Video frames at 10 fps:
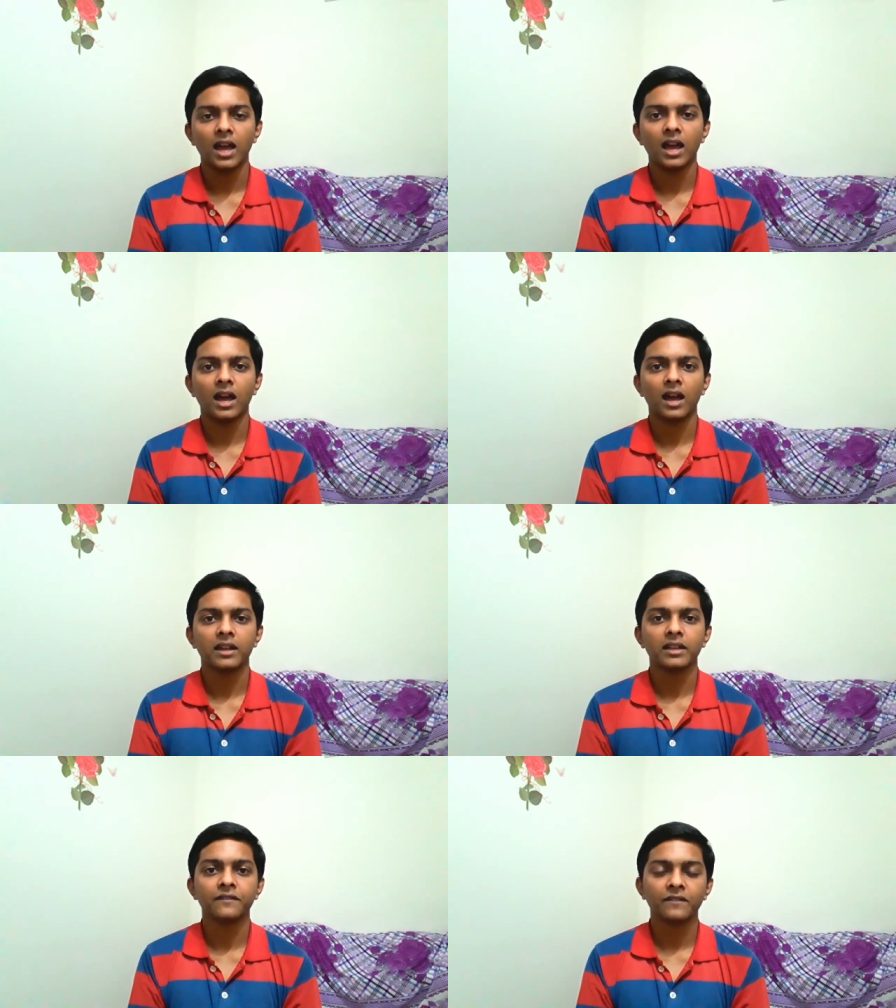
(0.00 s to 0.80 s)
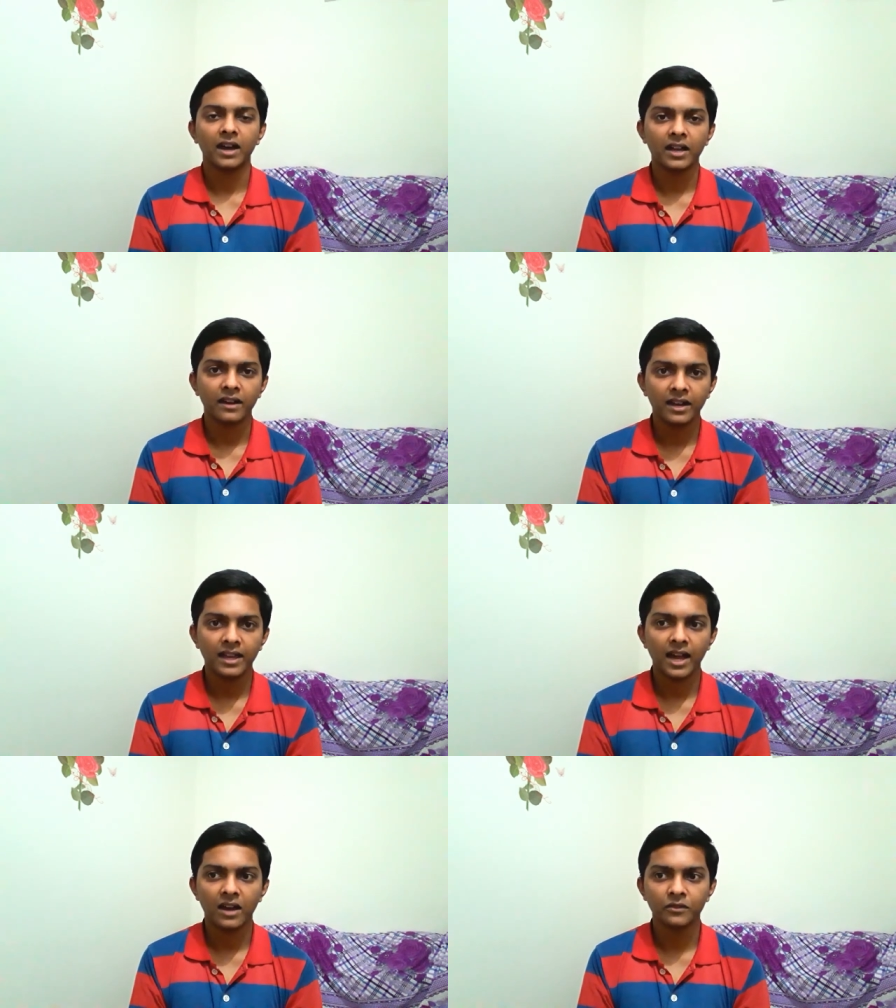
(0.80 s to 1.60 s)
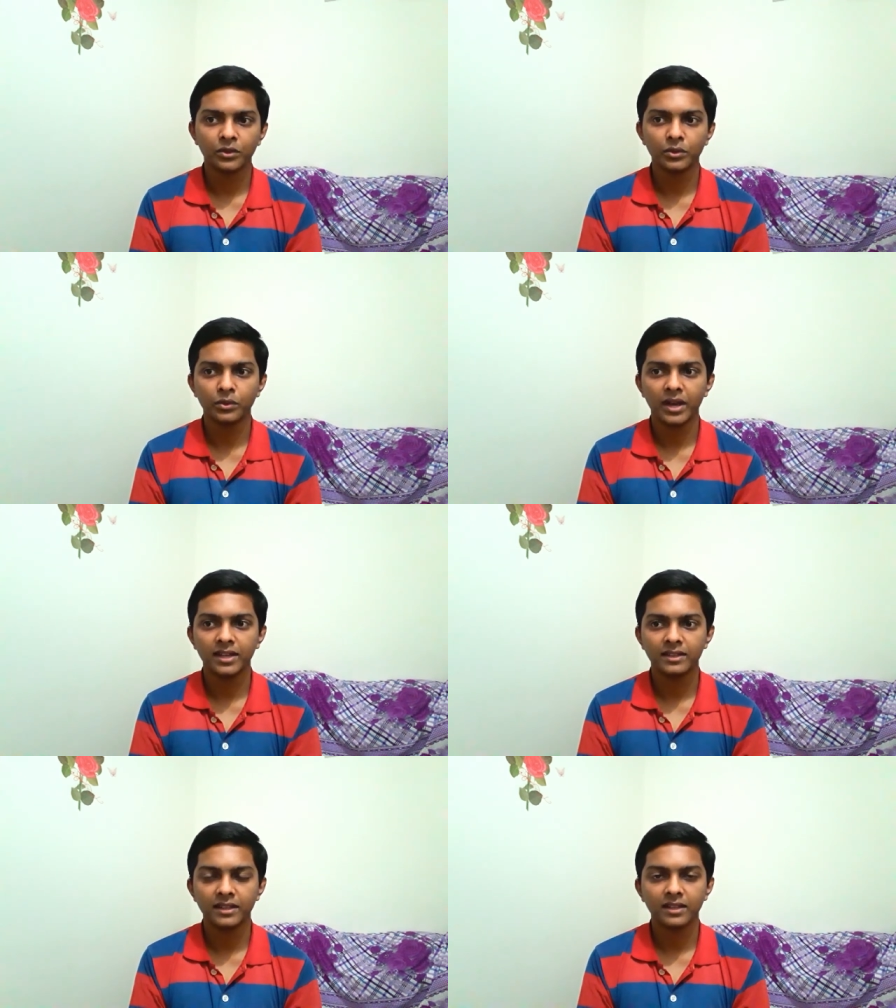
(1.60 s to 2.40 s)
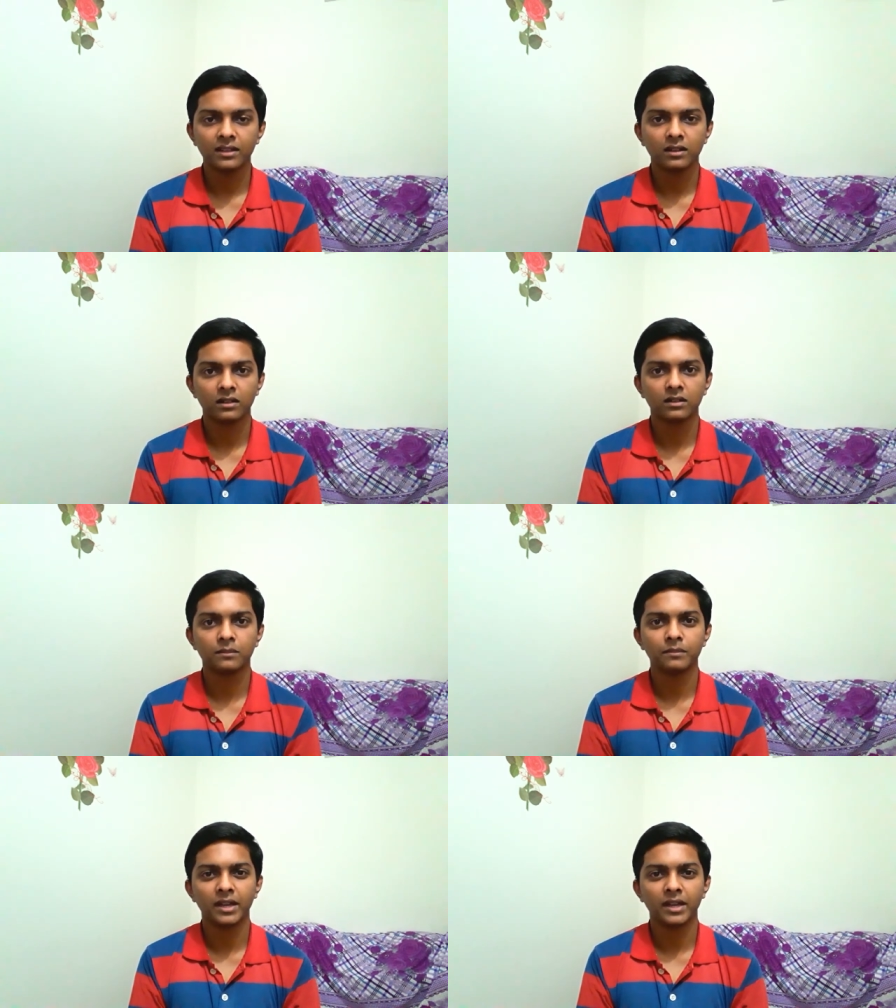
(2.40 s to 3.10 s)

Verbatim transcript: and if I really have to do anything uh,